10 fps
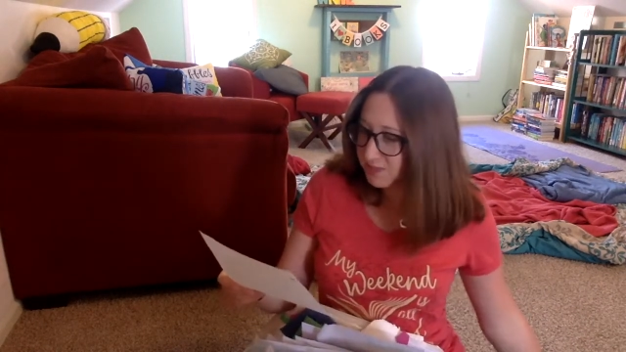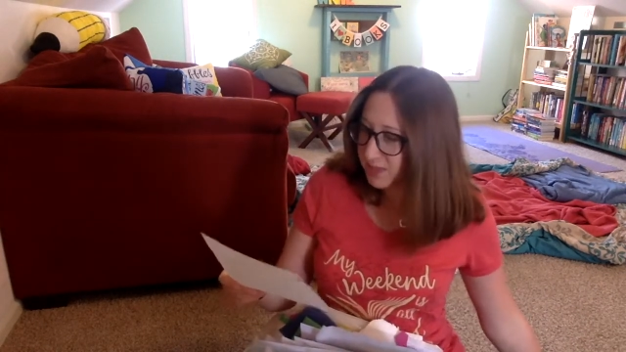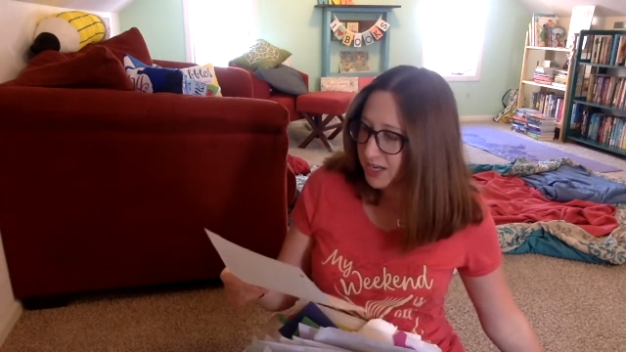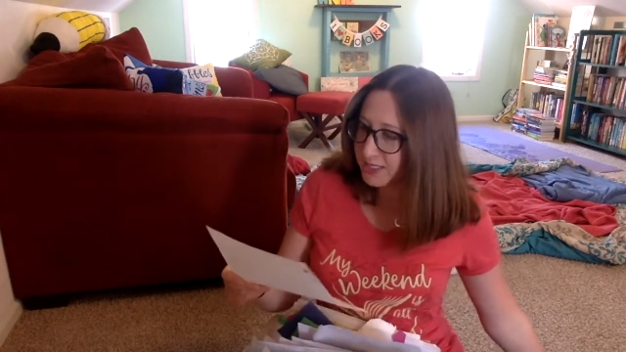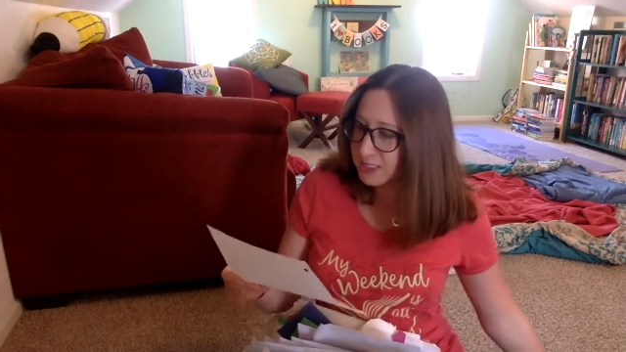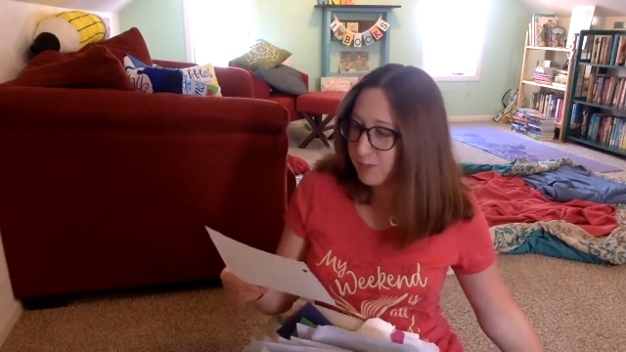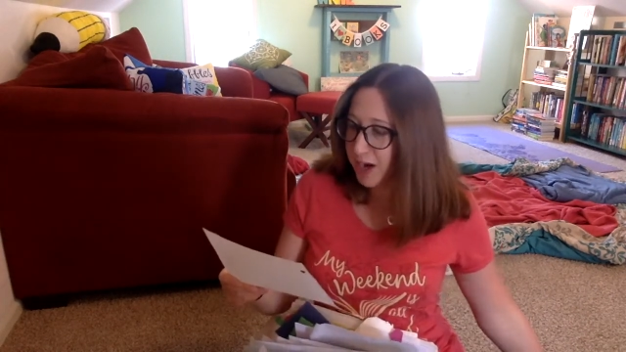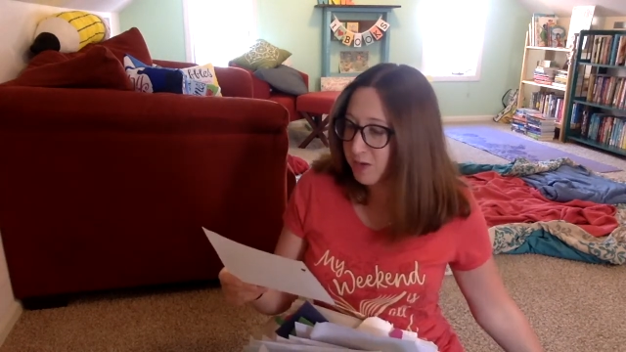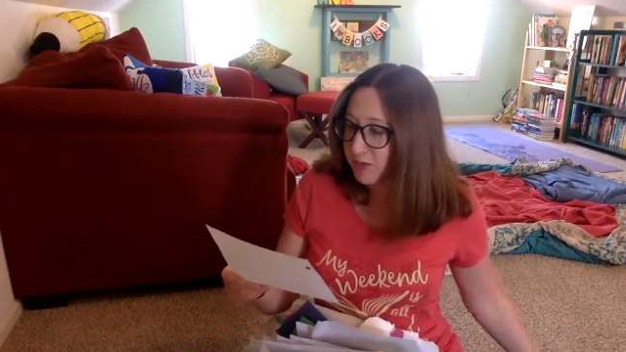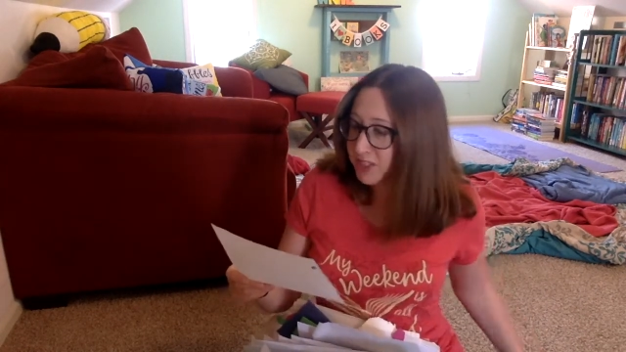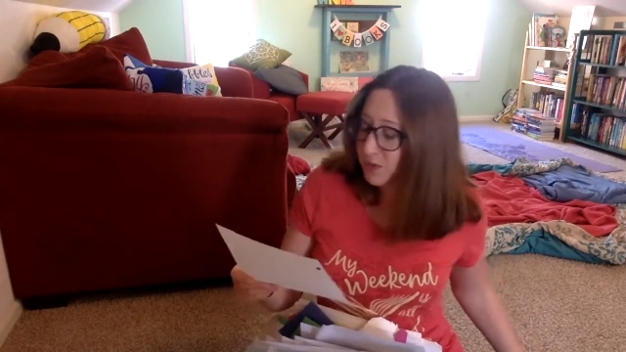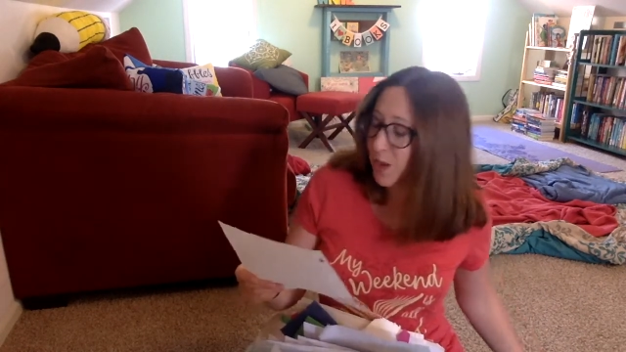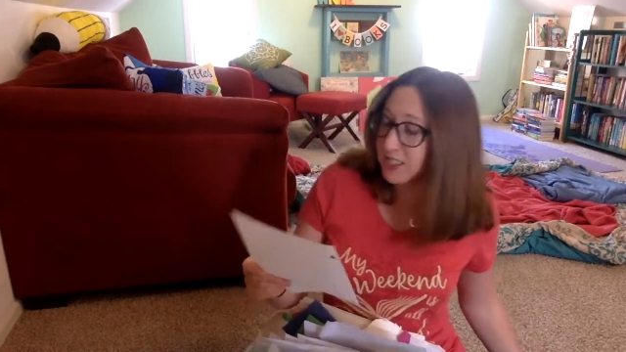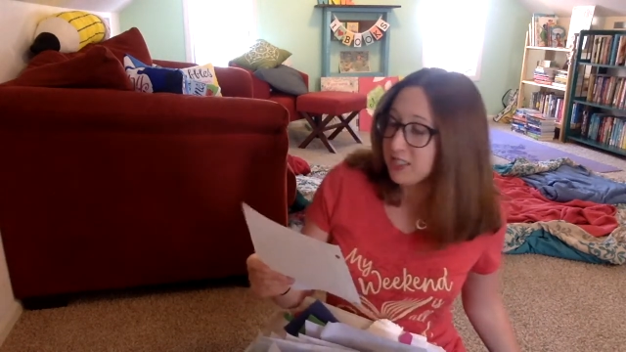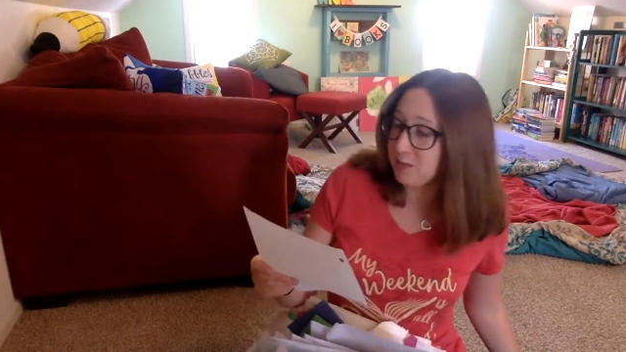It inspired me to
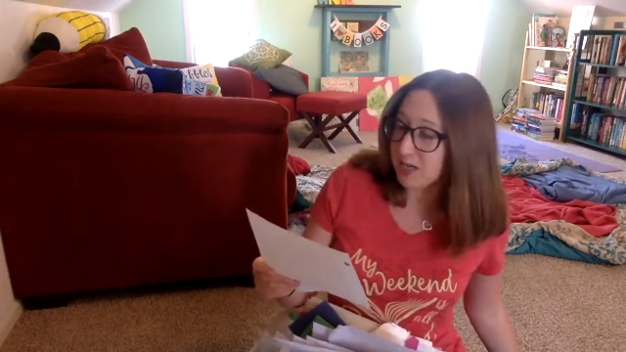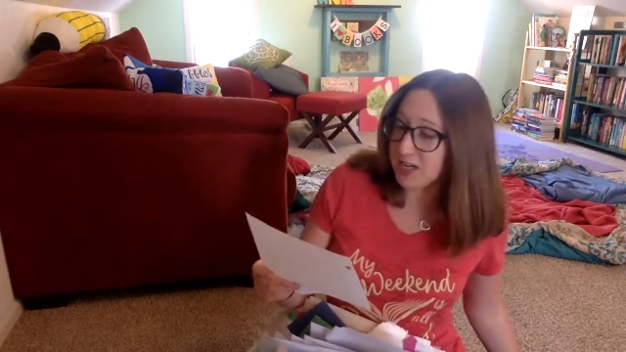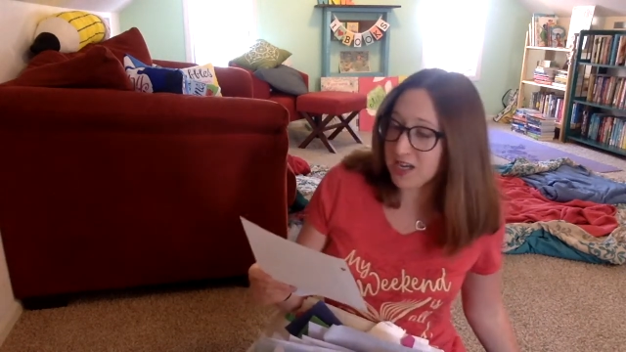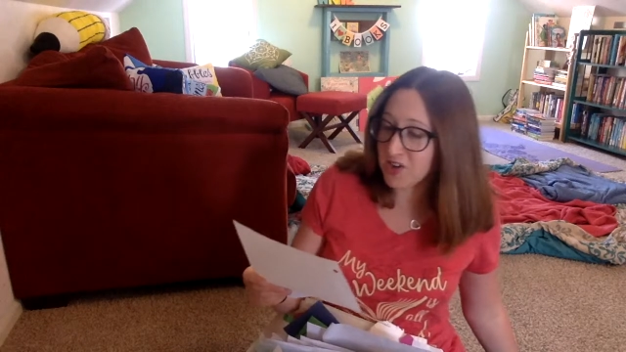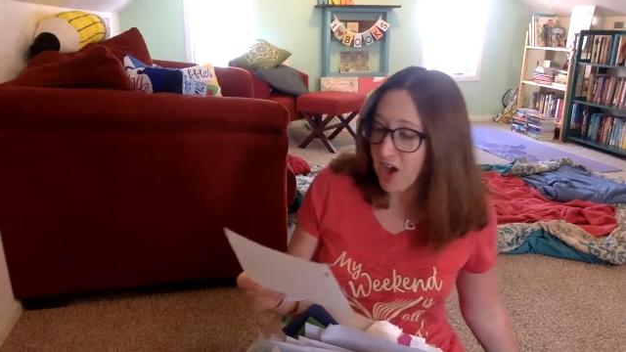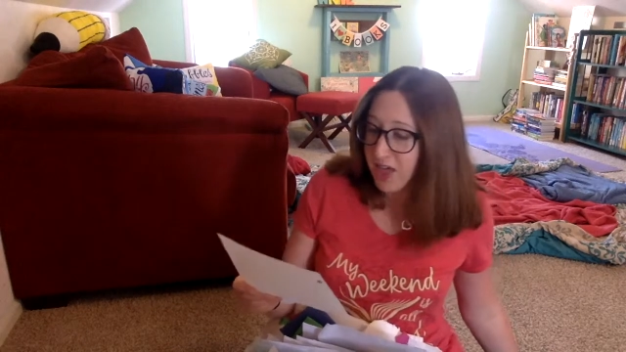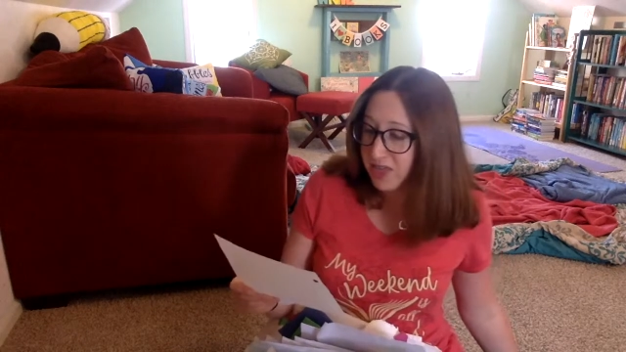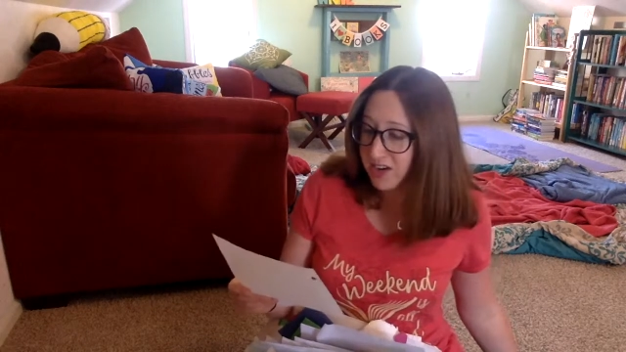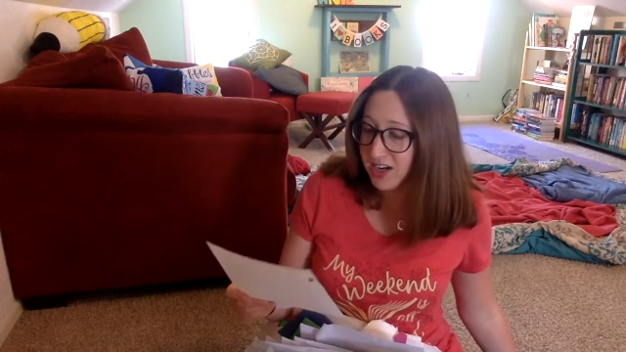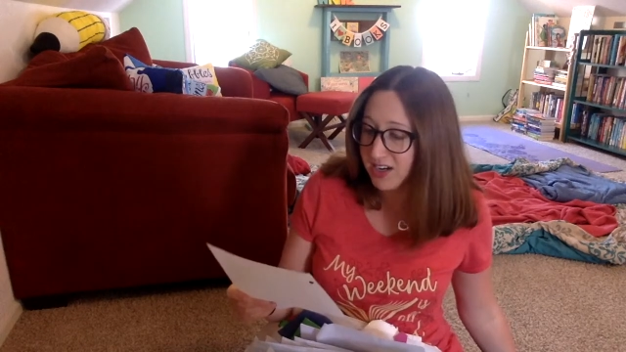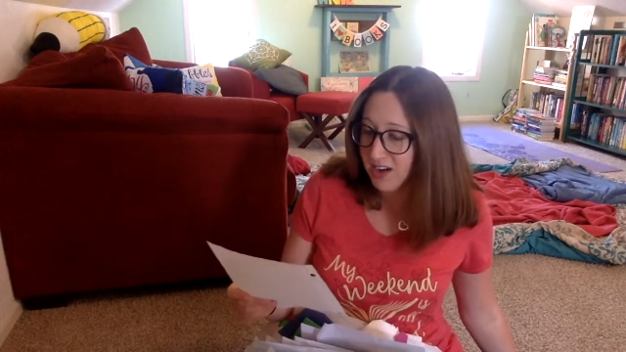want to be an author.